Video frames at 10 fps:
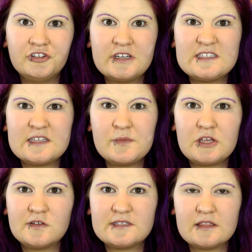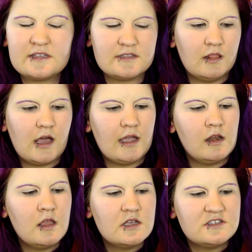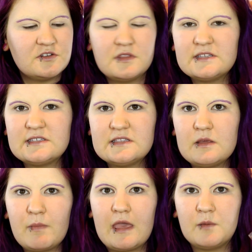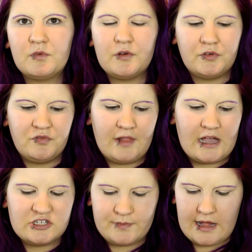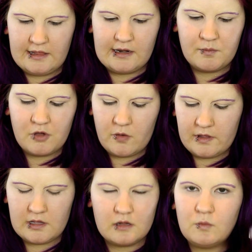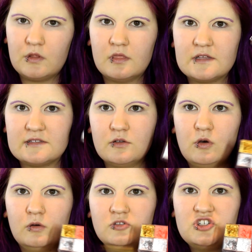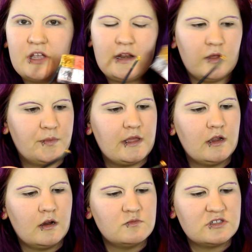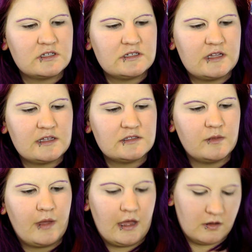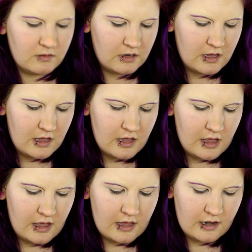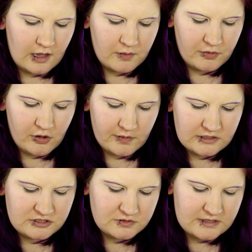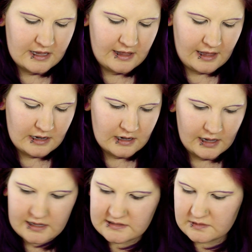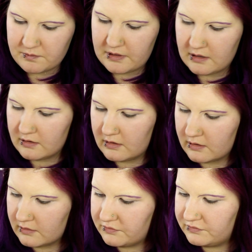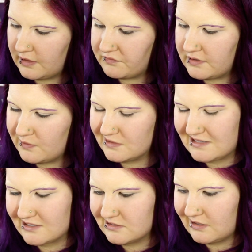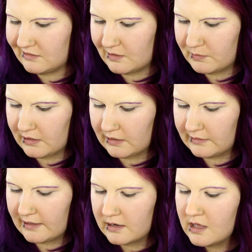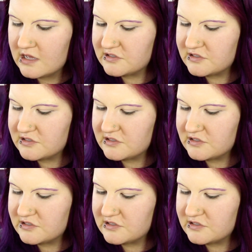You're gonna see me using this a lot. So this is the Makeup Forever Flash Palette. I'm going in with this gold shade up here. I'm just gonna take some out and I'm going to take a nice big uh, fluffy, well it's actually not that big, I lied.